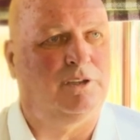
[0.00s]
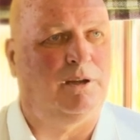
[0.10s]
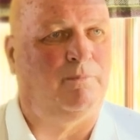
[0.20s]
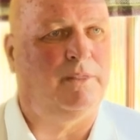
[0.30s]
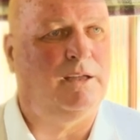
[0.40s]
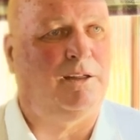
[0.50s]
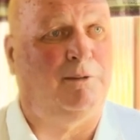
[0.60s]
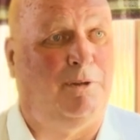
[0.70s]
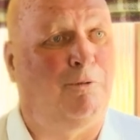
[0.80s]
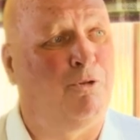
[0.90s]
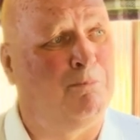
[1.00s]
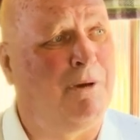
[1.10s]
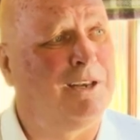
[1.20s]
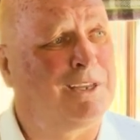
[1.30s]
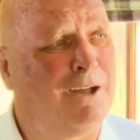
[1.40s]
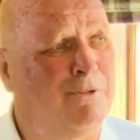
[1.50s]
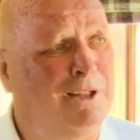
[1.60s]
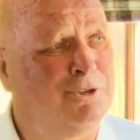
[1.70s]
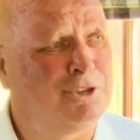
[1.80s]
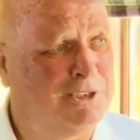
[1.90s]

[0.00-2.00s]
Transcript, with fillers: Um, and I, have run back to Kevin Lynch.